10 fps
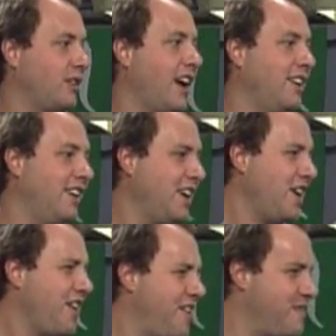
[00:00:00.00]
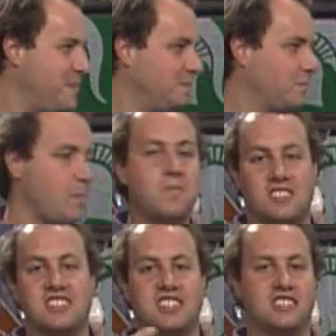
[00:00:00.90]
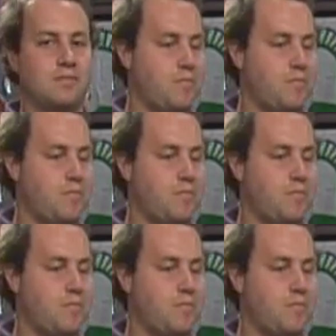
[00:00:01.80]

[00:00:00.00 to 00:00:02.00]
around. Watch this.